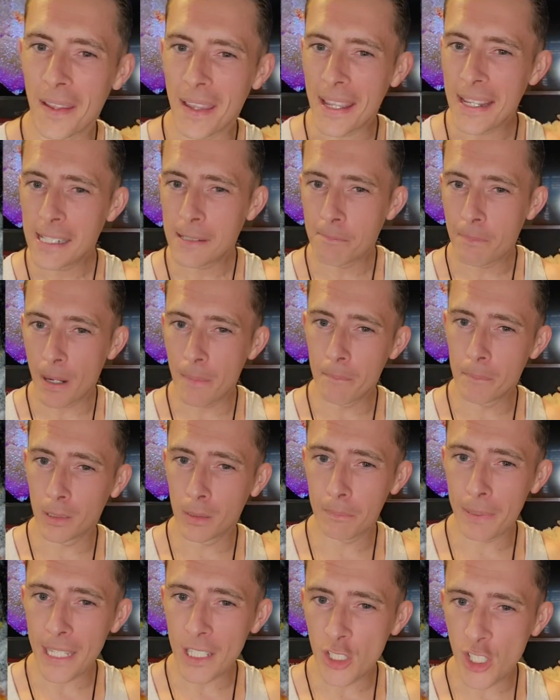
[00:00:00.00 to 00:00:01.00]
Is
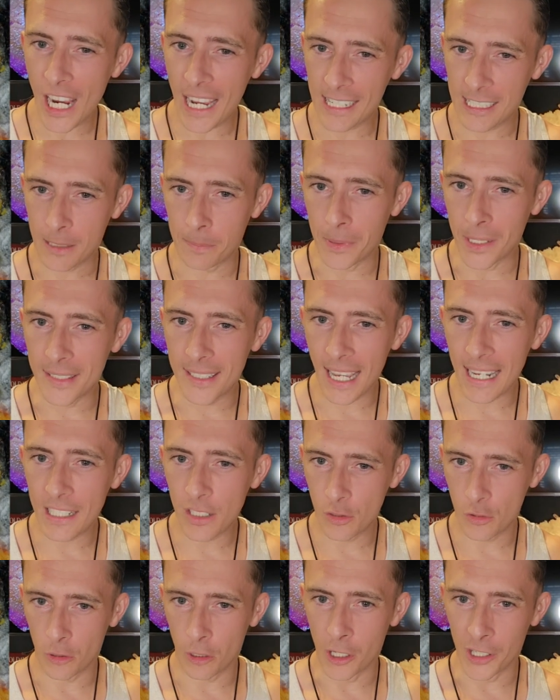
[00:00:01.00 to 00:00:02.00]
Bumblebee Jasper
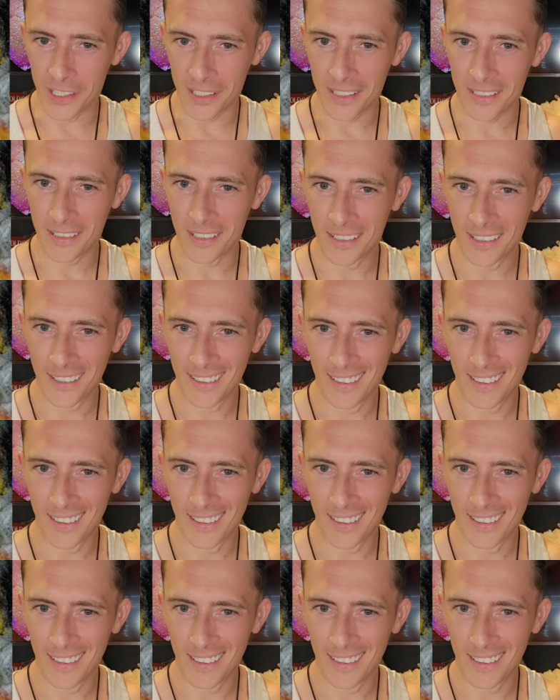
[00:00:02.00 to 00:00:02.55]
dangerous?